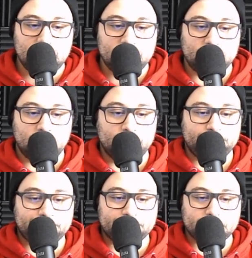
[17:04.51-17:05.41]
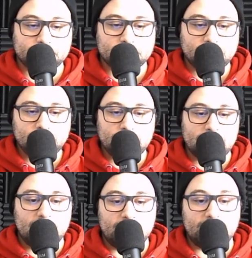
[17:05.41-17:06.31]
So,
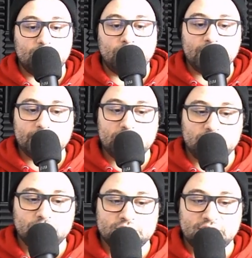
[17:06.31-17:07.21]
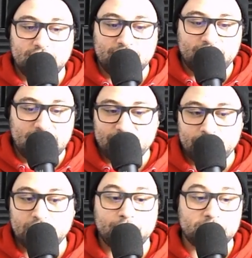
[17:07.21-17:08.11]
again, what I'm going to do is, uh, if I haven't
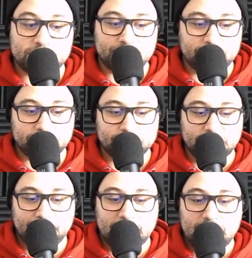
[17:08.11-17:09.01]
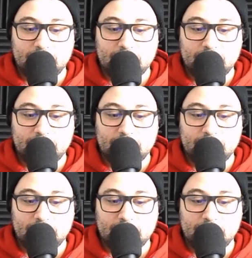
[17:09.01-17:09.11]
put a bunch of pictures up,